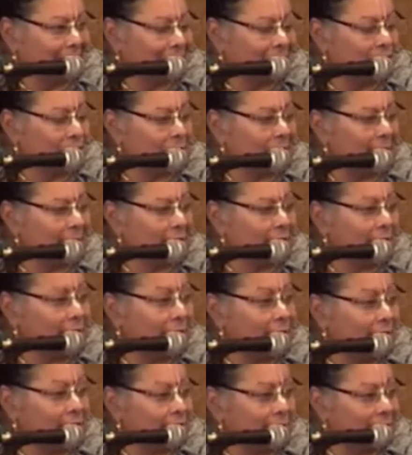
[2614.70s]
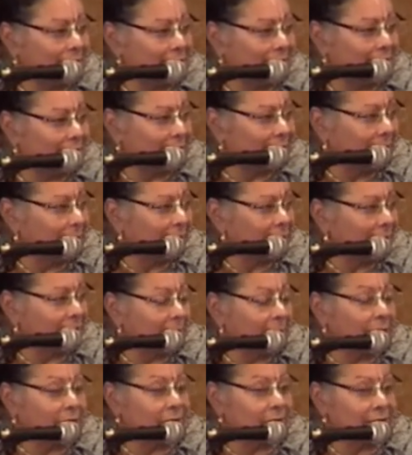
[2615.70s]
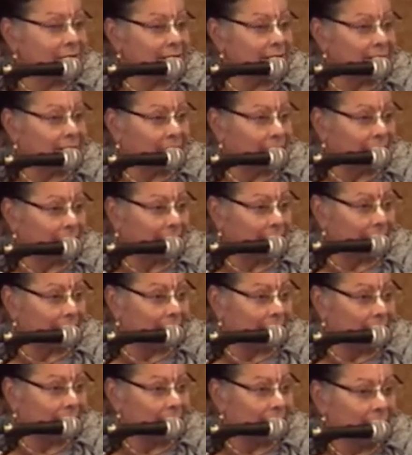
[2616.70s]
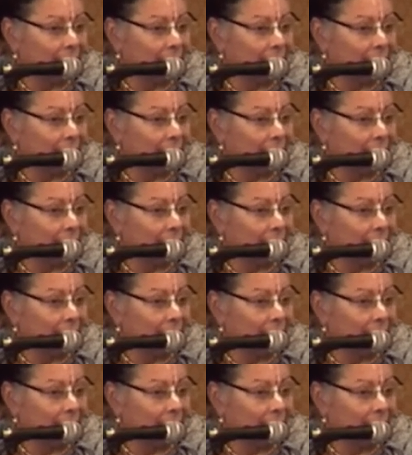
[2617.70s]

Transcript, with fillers: to try to understand, to get some understanding of God.